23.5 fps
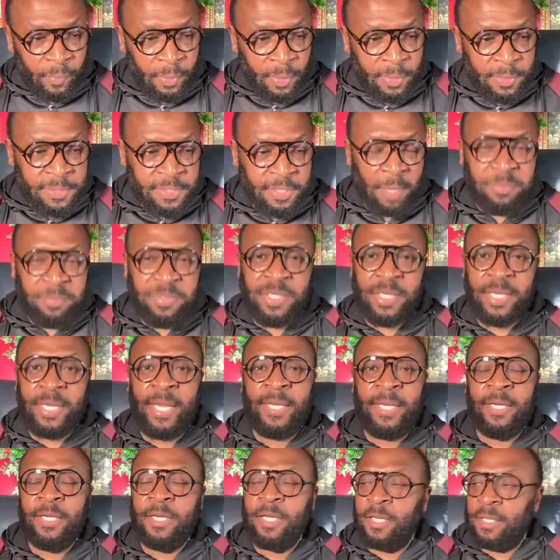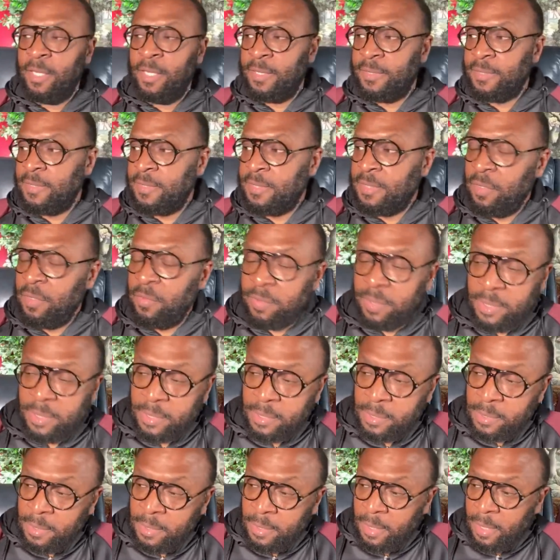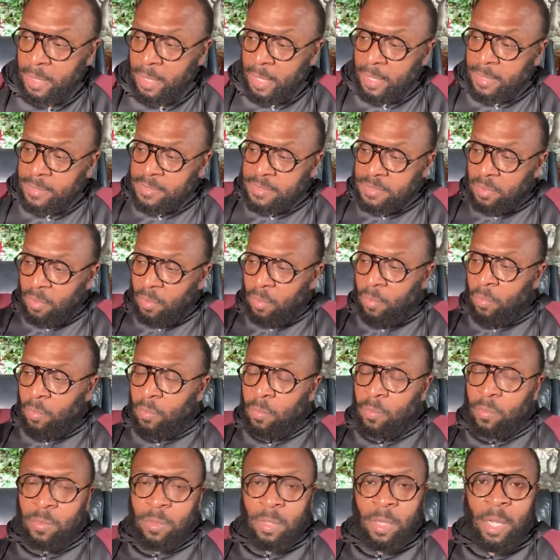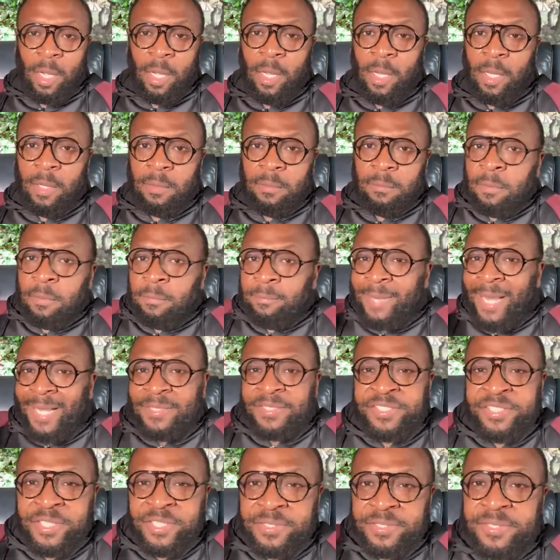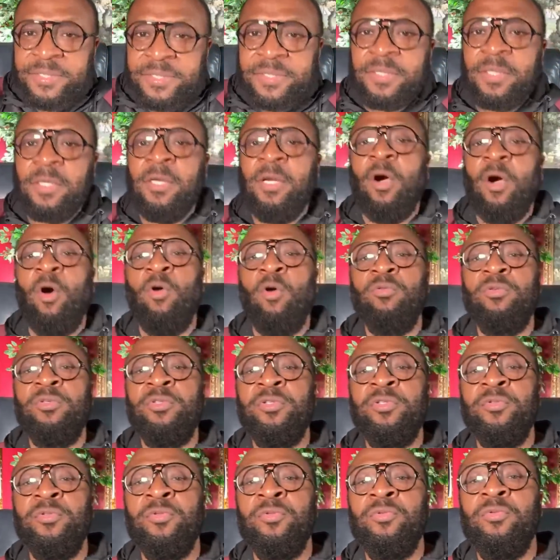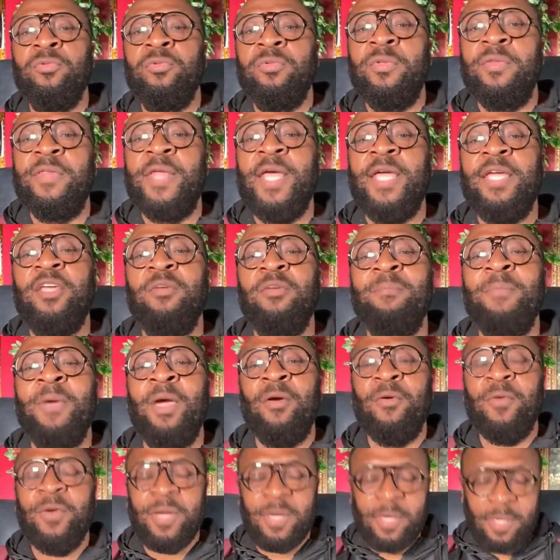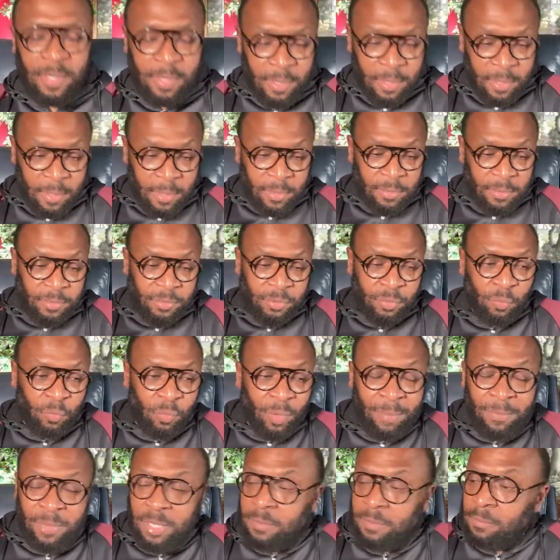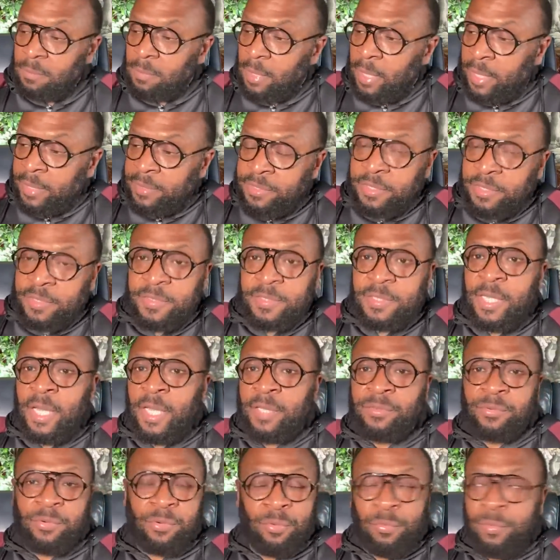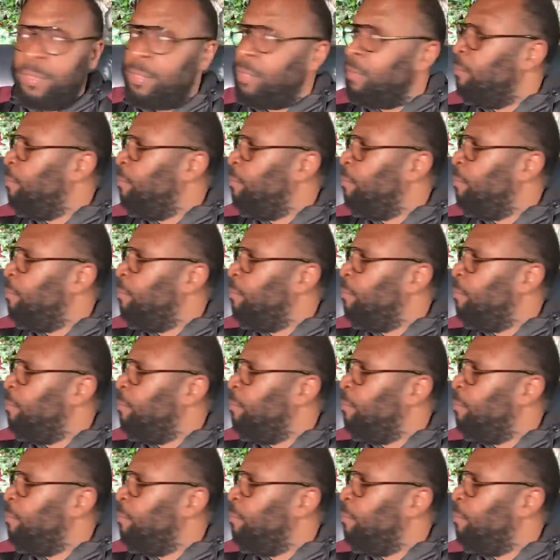subjugated unnecessarily. And so I'm not just called to thank you, Mary, to women. I just got through with the